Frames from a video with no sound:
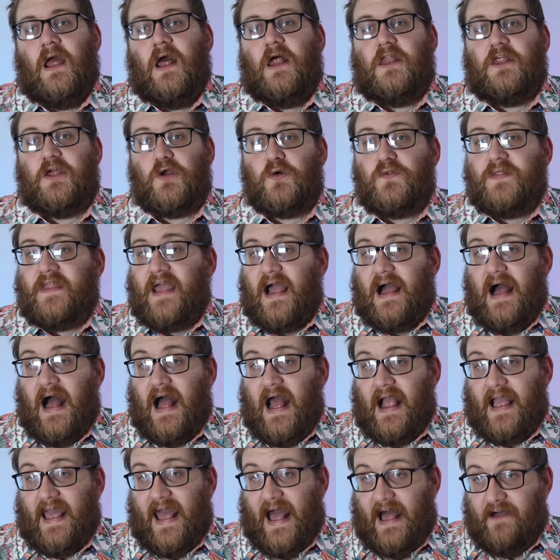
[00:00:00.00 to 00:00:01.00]
The only
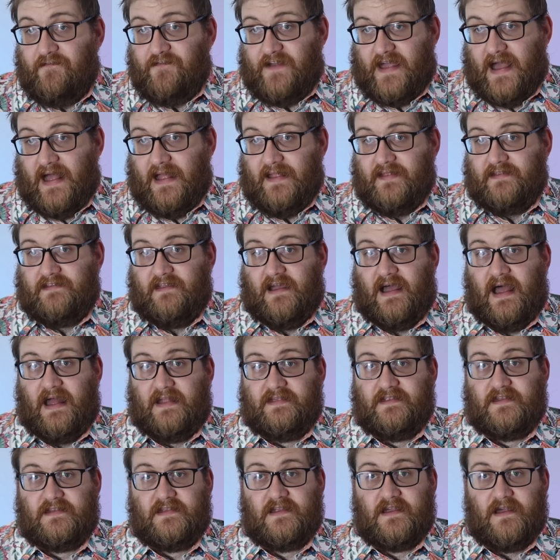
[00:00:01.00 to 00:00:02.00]
caveat to
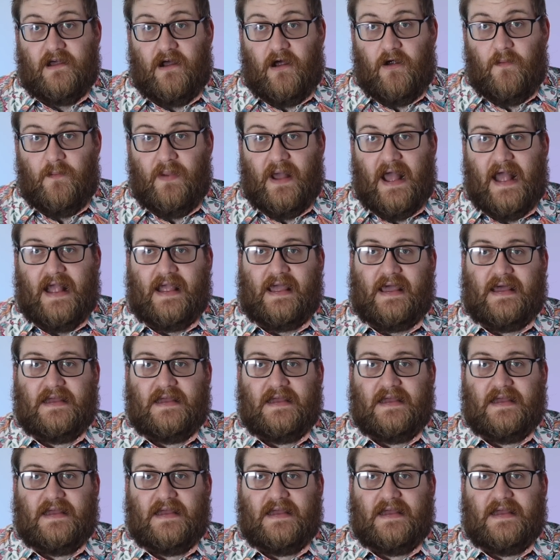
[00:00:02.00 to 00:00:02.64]
handing the car back